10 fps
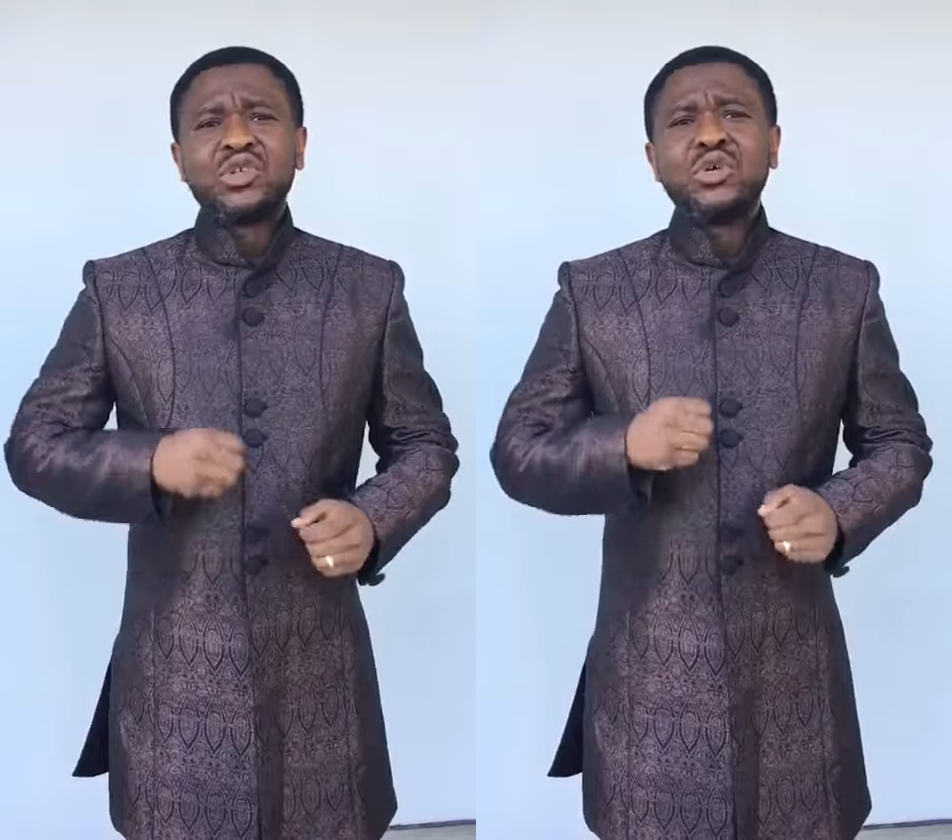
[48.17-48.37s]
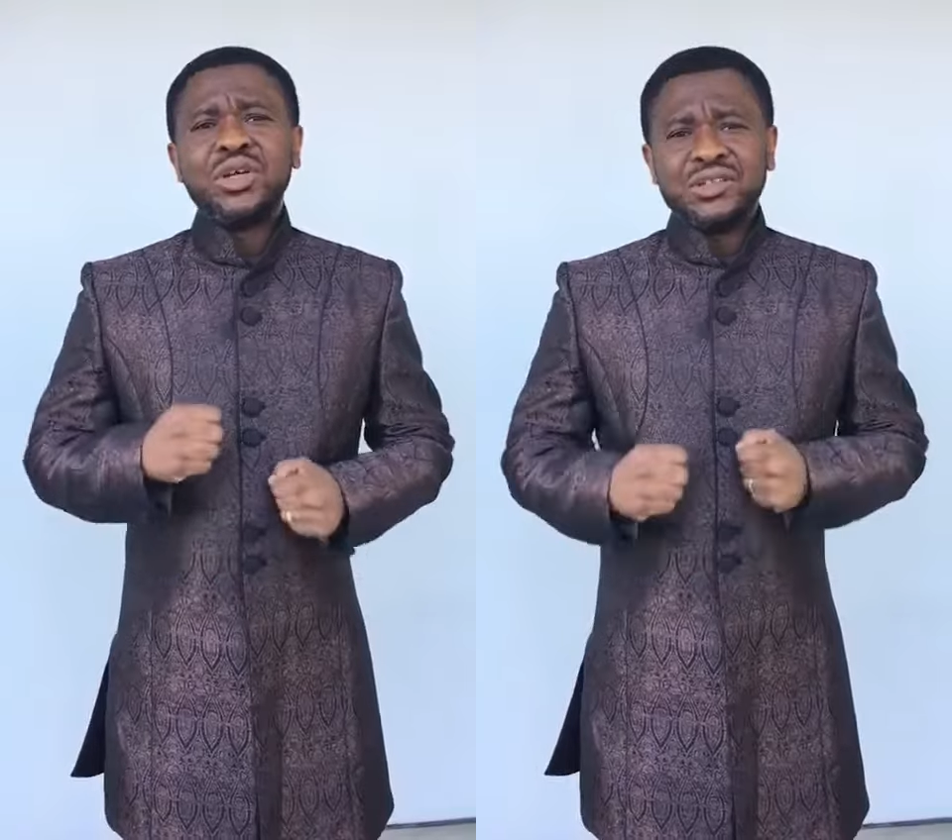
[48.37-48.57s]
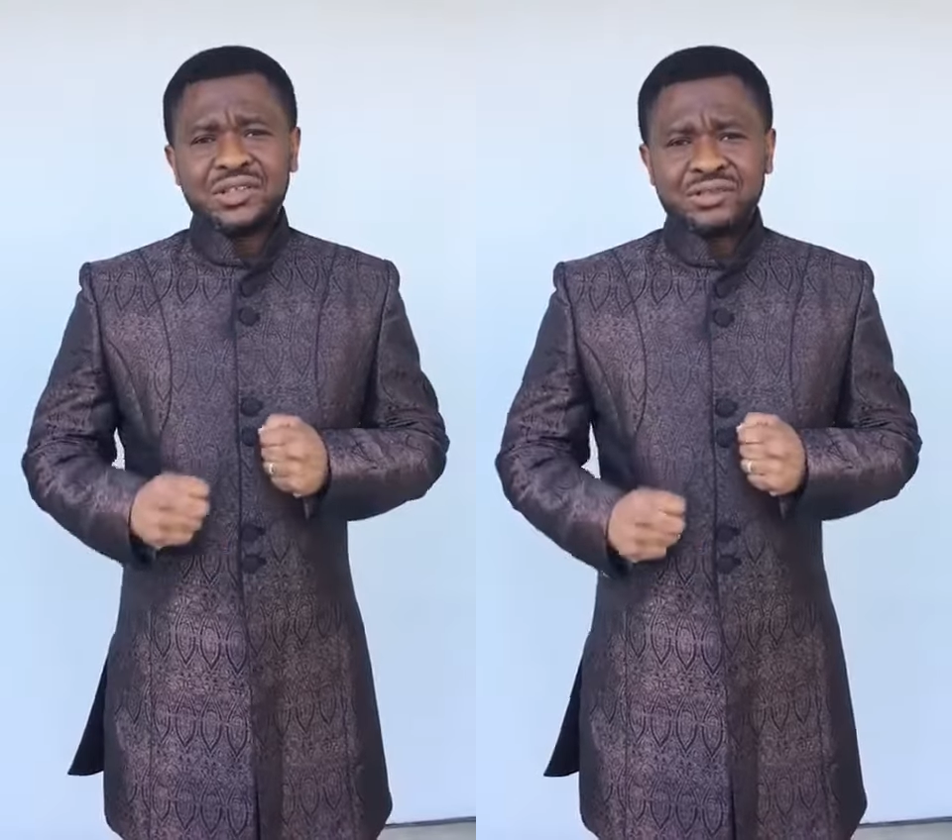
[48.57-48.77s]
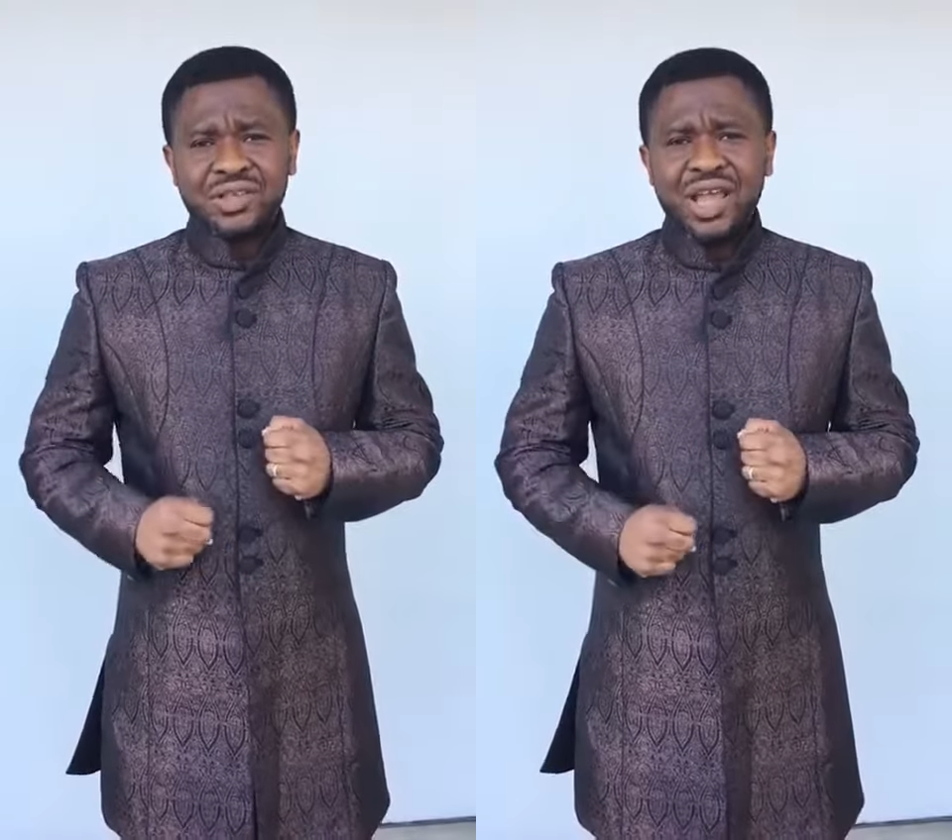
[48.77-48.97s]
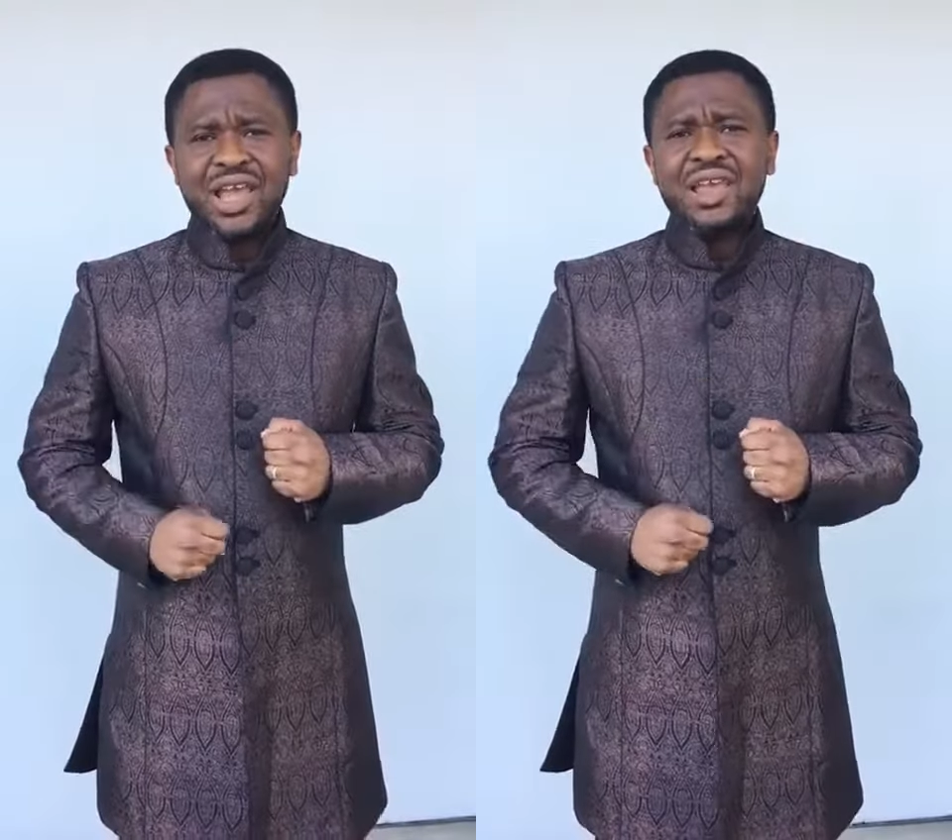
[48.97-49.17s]
chew it,
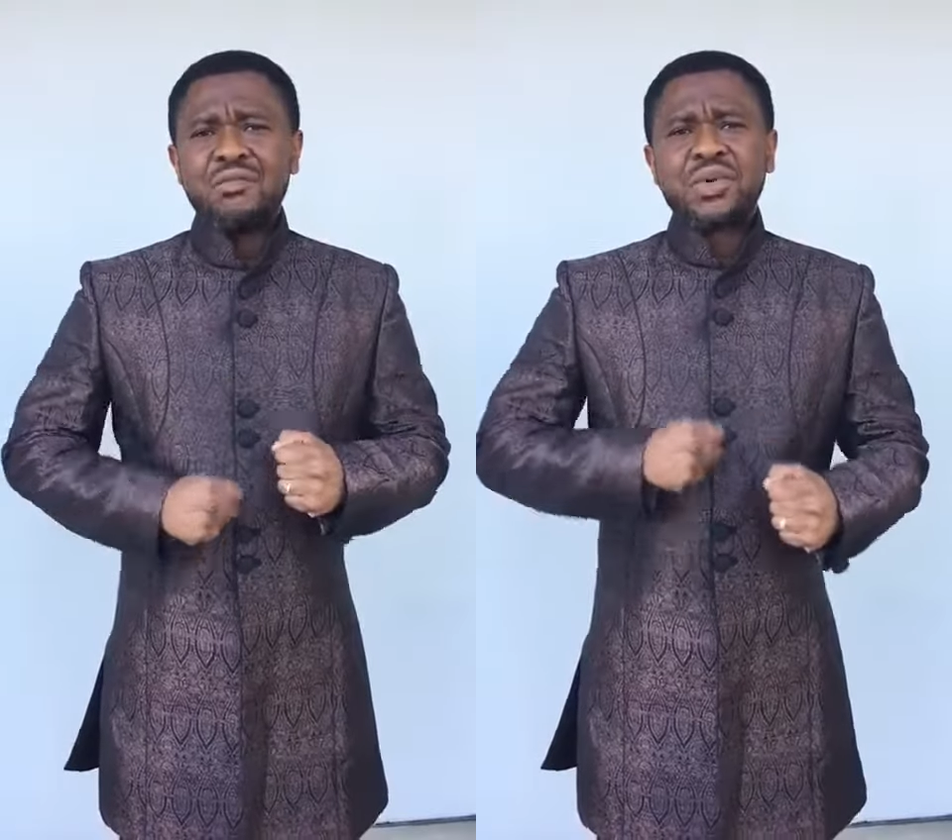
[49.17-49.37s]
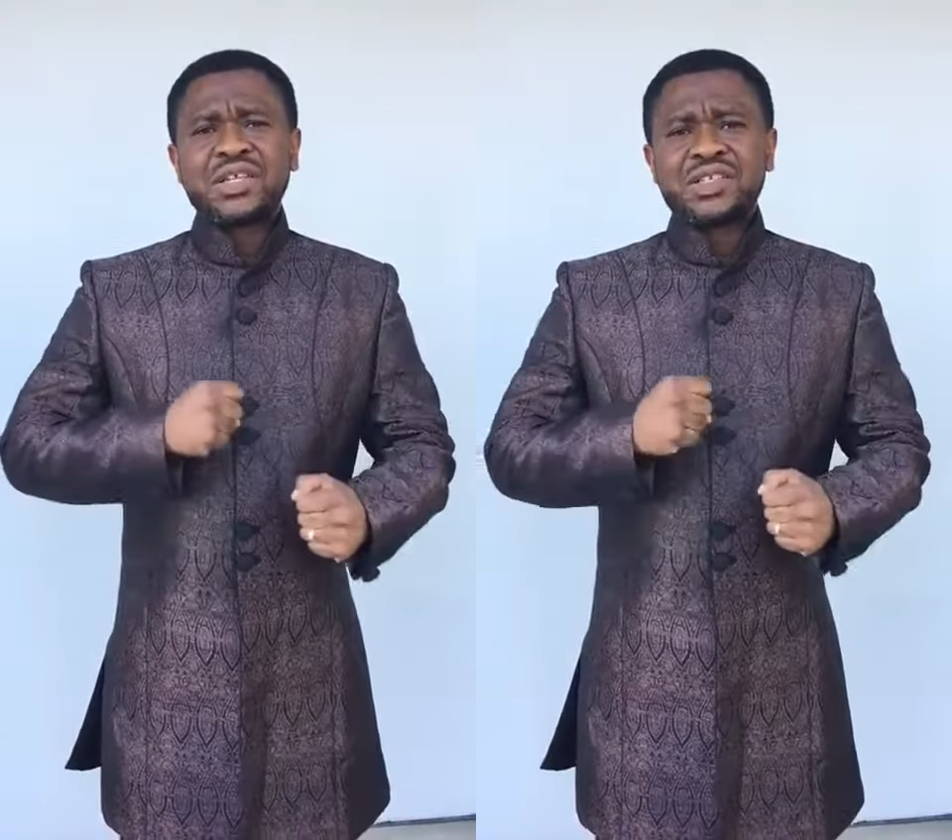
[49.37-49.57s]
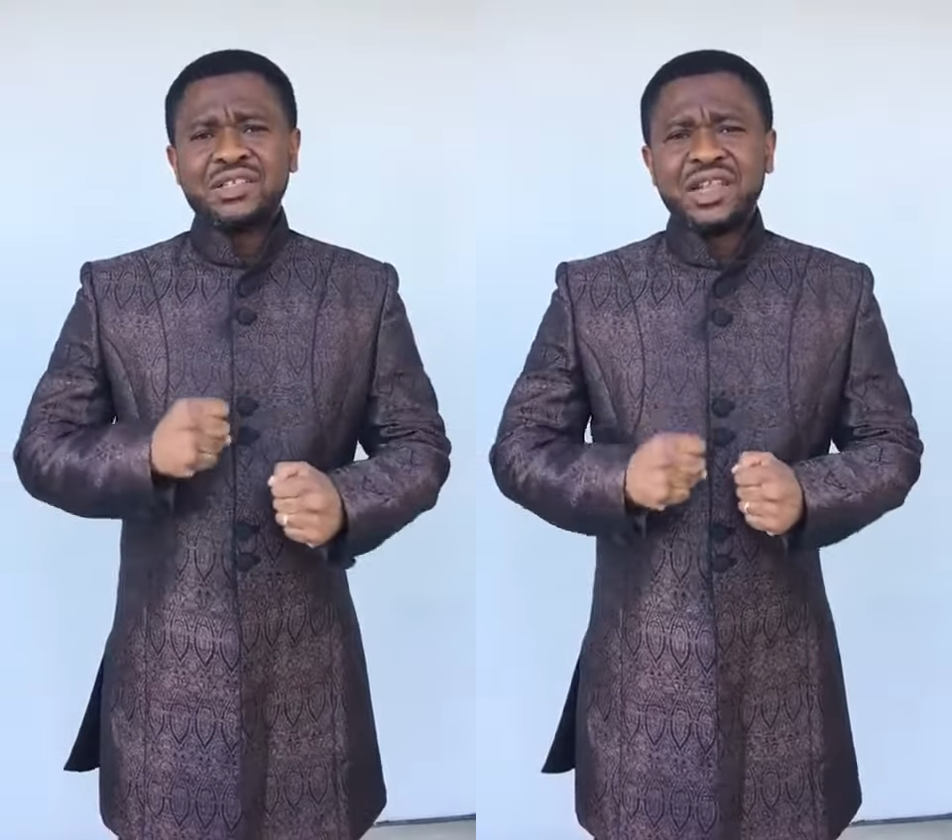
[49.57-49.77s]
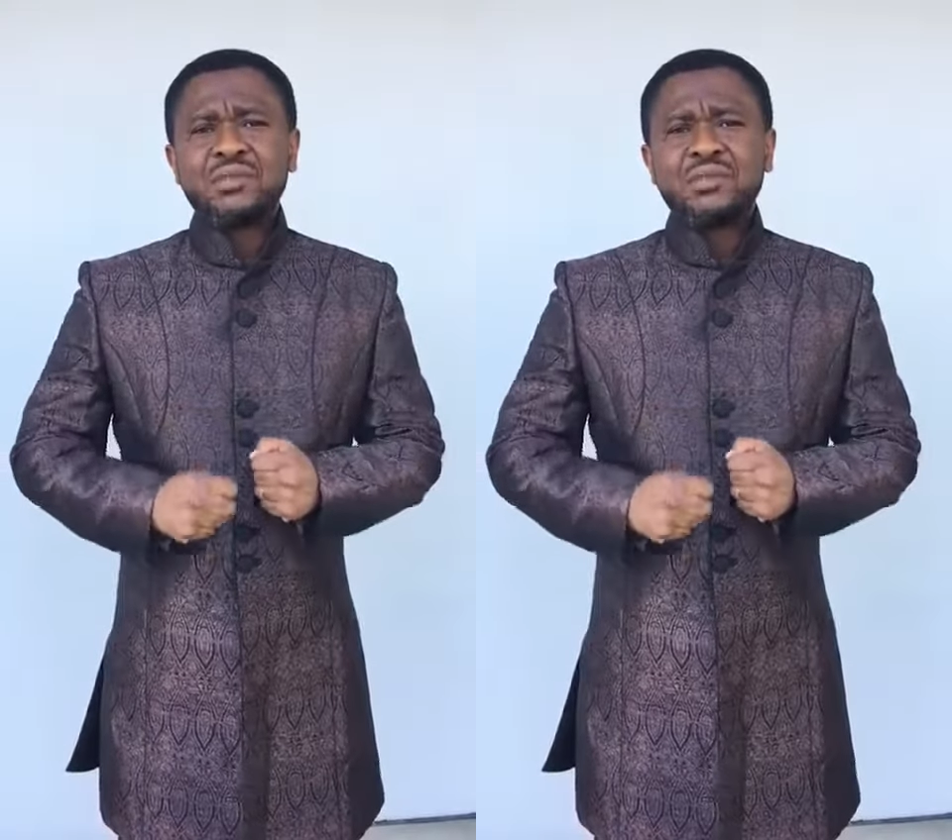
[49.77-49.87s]
impress it.